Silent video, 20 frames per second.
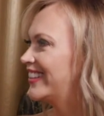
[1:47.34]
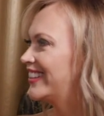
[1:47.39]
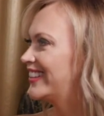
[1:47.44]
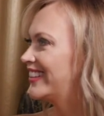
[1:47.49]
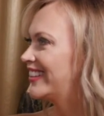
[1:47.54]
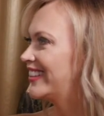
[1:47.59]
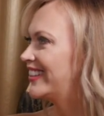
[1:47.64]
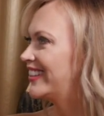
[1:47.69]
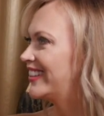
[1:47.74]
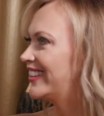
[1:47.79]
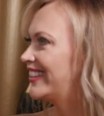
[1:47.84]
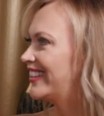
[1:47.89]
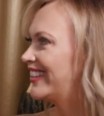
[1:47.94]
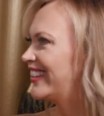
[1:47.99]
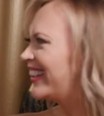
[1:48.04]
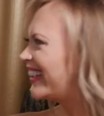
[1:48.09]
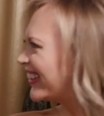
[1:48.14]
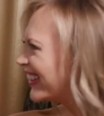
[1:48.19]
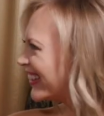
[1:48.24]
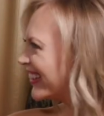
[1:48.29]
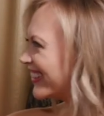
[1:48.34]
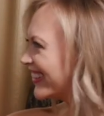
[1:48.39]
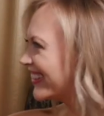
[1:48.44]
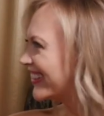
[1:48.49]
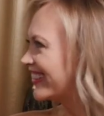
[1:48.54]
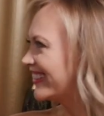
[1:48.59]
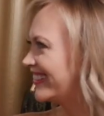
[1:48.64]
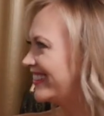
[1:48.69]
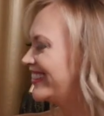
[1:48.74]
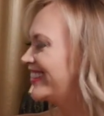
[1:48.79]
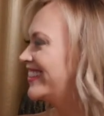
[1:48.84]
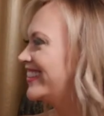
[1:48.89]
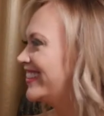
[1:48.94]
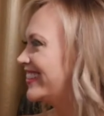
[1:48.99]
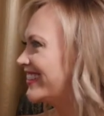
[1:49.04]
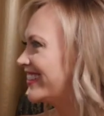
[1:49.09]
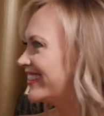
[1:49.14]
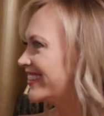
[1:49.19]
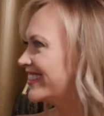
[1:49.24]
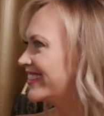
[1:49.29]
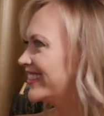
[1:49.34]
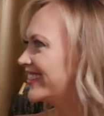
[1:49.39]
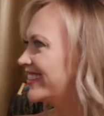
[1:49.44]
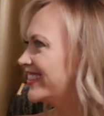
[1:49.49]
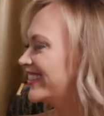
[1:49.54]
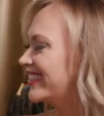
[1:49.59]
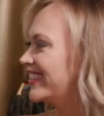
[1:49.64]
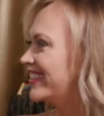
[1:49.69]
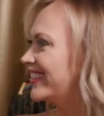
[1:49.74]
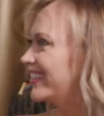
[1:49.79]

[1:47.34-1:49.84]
(not speaking)